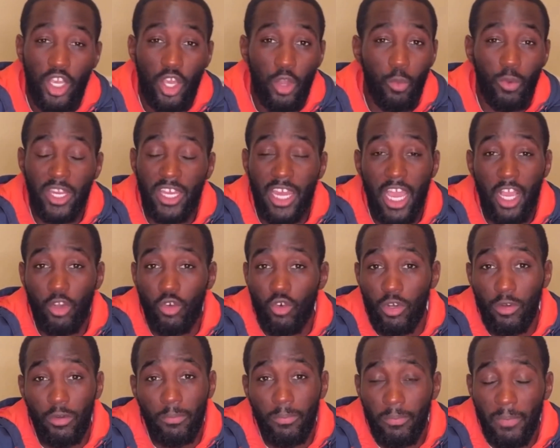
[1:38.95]
We not
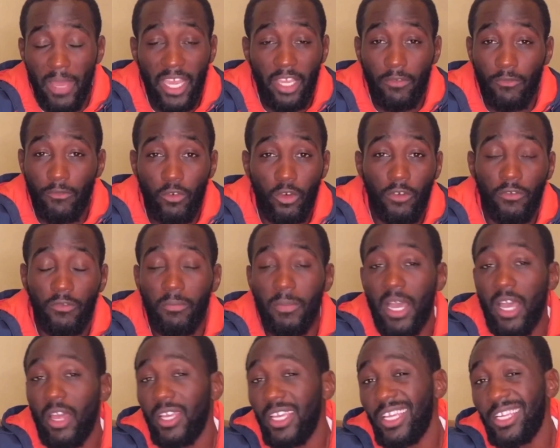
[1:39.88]
going back and forth
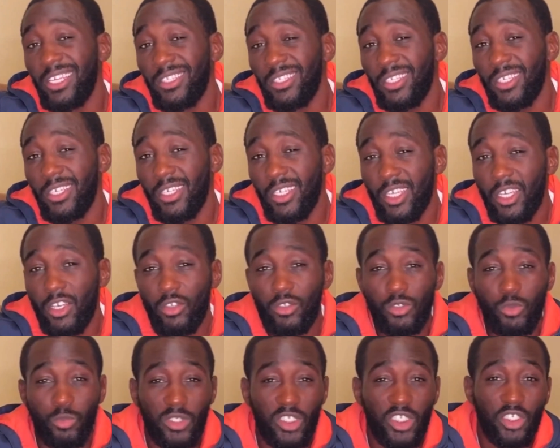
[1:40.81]
about anything else.
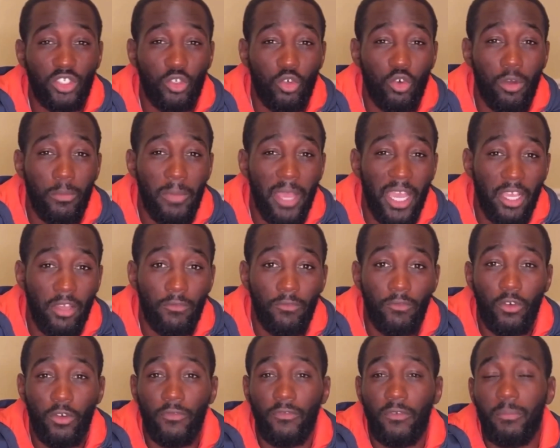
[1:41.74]
We just going back and
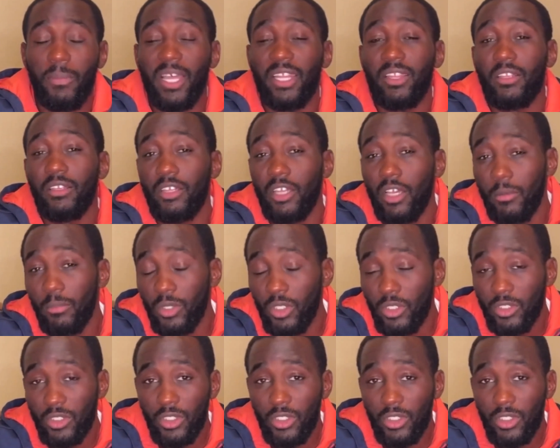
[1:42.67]
forth about the numbers.